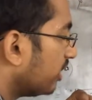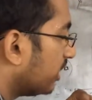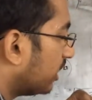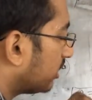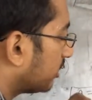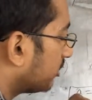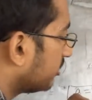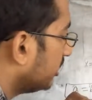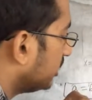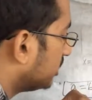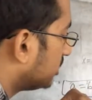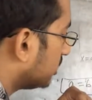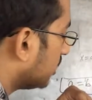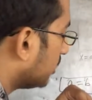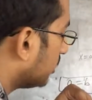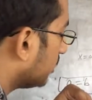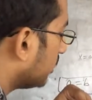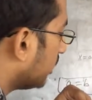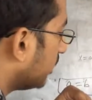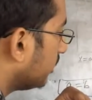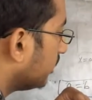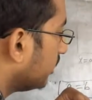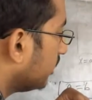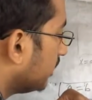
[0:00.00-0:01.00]
a
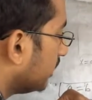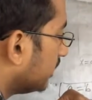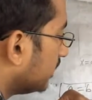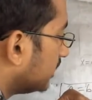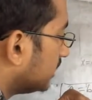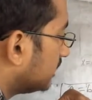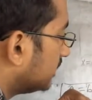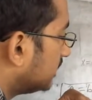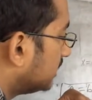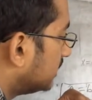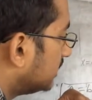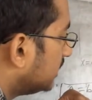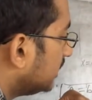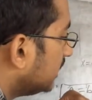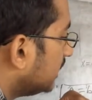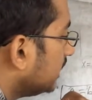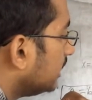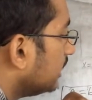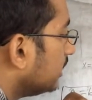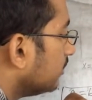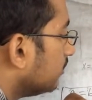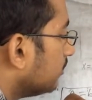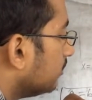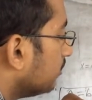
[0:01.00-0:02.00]
contradiction that
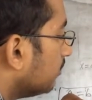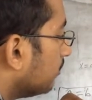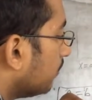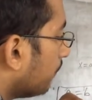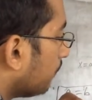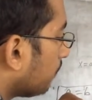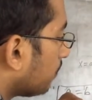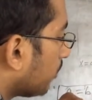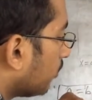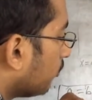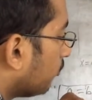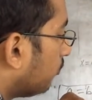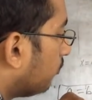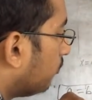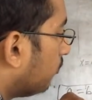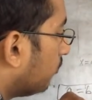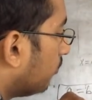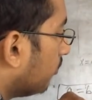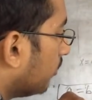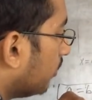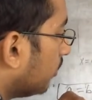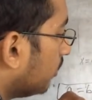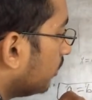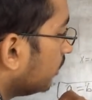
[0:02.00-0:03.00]
c
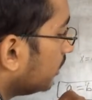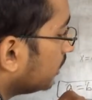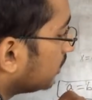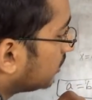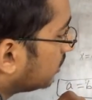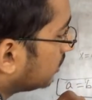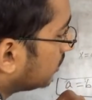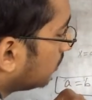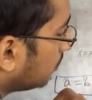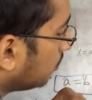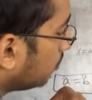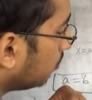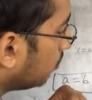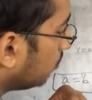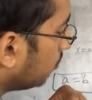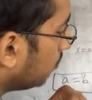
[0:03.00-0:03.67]
is